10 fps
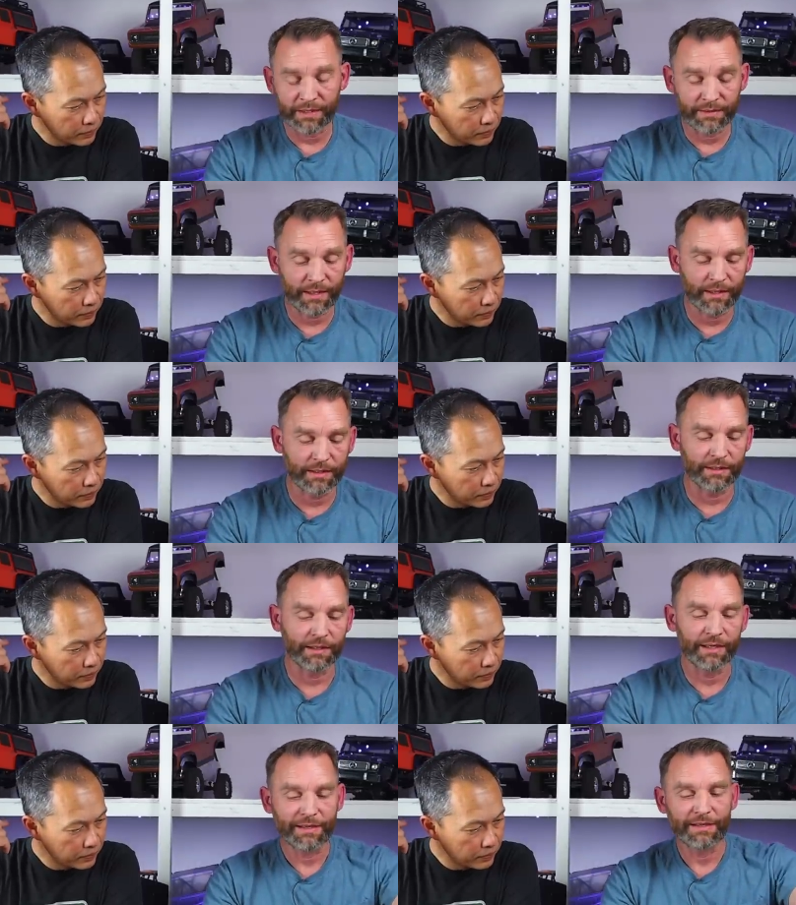Speaker 1: sanity,
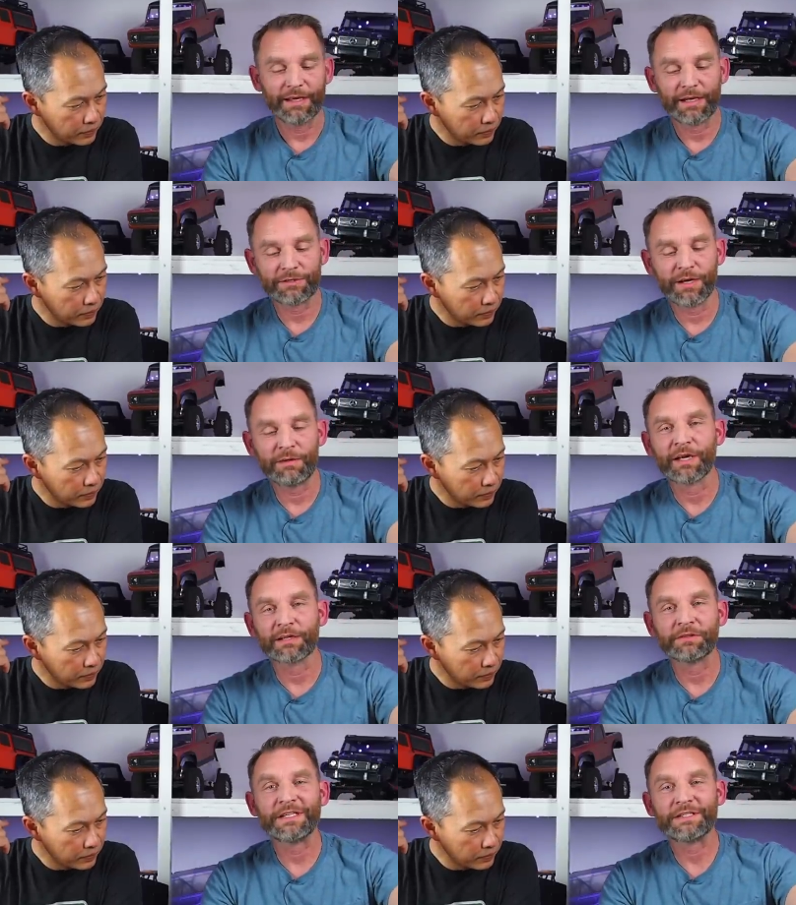I try to make it a
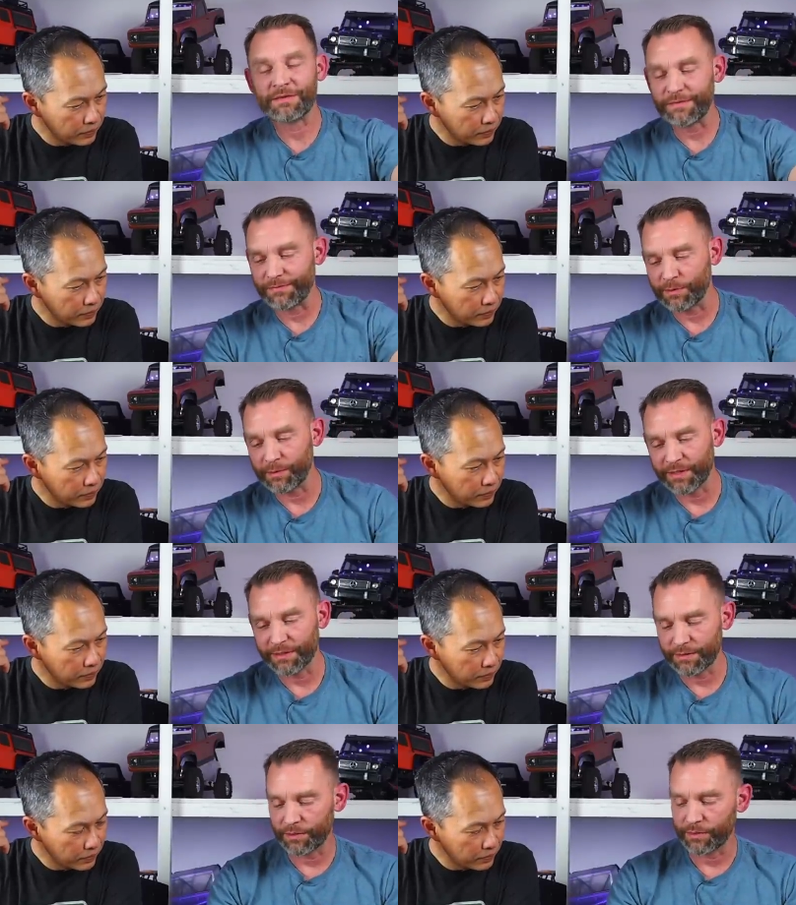little easier for me.
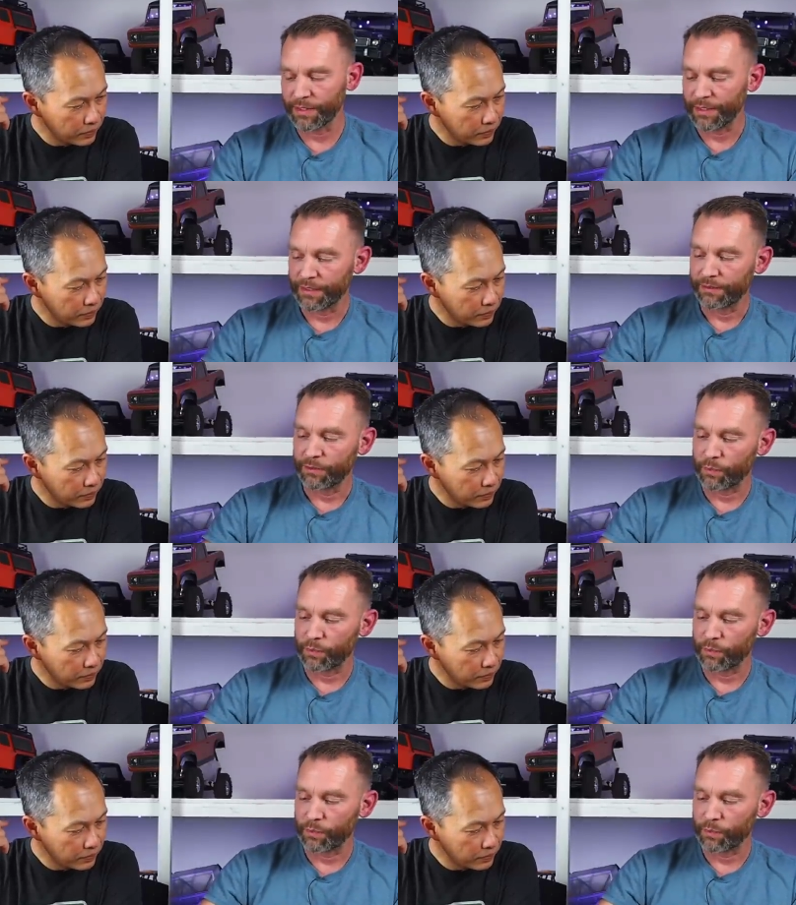So the